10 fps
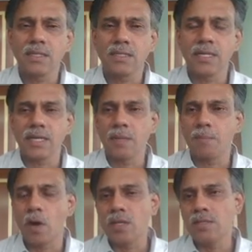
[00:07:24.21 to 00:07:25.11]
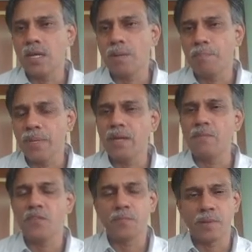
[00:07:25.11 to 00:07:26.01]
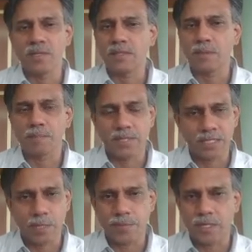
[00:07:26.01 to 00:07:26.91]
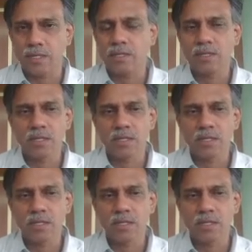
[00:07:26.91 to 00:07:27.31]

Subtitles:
certain Poisson PM of prescription,